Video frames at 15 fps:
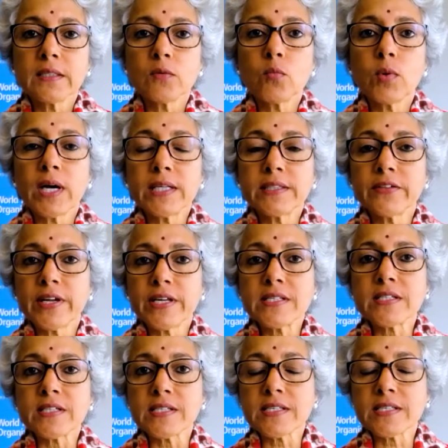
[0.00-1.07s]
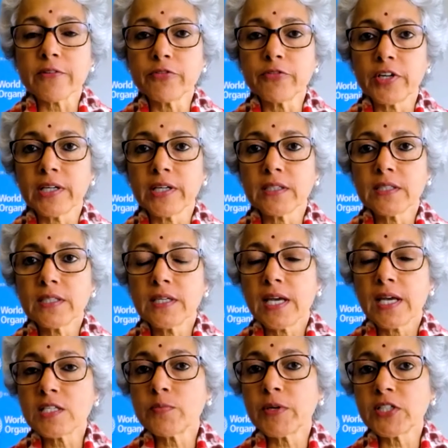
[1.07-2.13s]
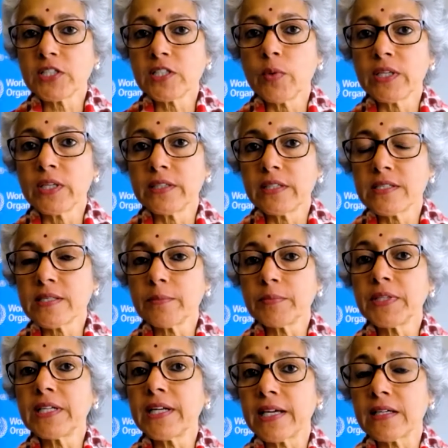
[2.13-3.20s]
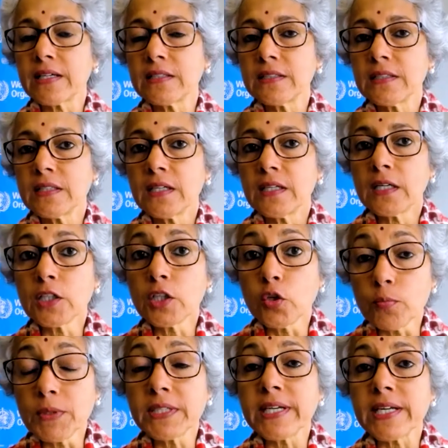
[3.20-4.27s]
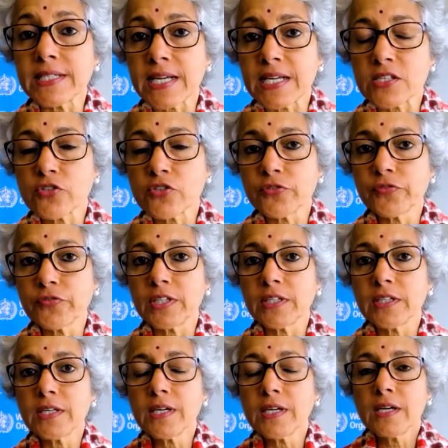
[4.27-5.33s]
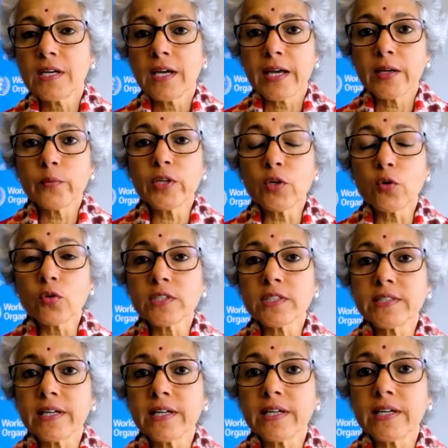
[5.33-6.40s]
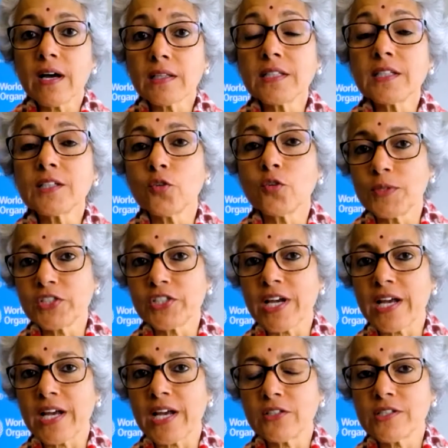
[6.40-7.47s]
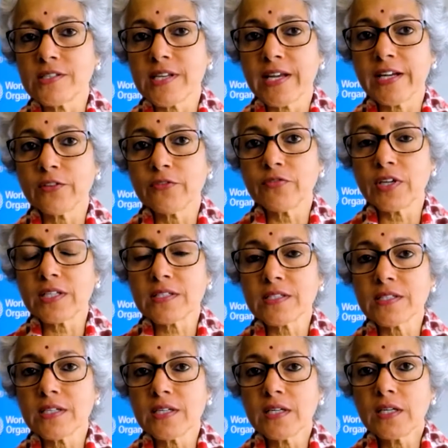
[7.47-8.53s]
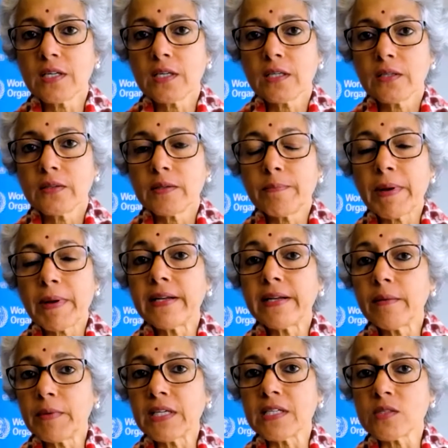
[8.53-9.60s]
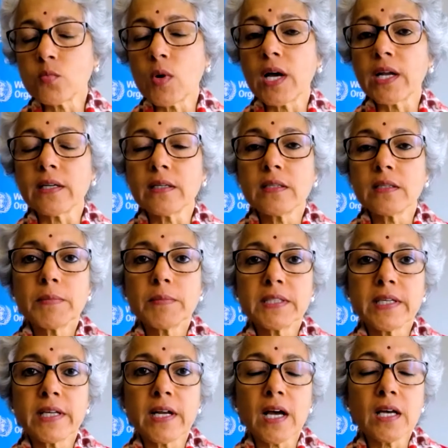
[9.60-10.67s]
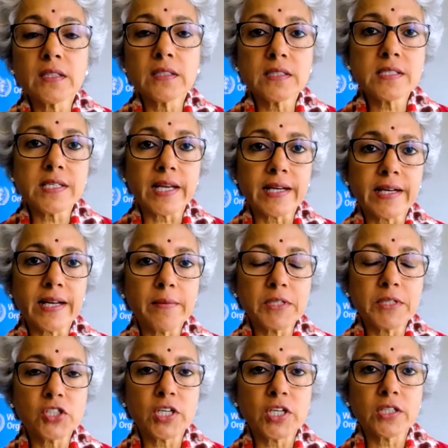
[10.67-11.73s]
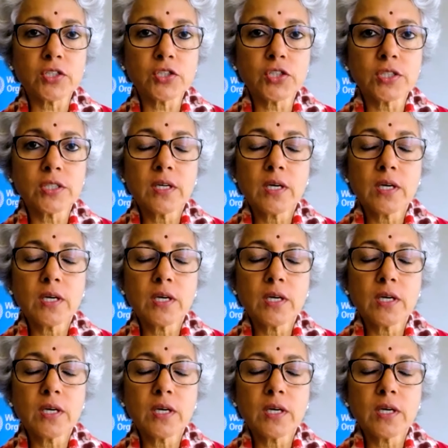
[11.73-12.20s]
while the rest are suffering, especially when there is something like a global catastrophe. And we know that there are other global challenges ahead of us. The pandemic is one, but there are others like climate change,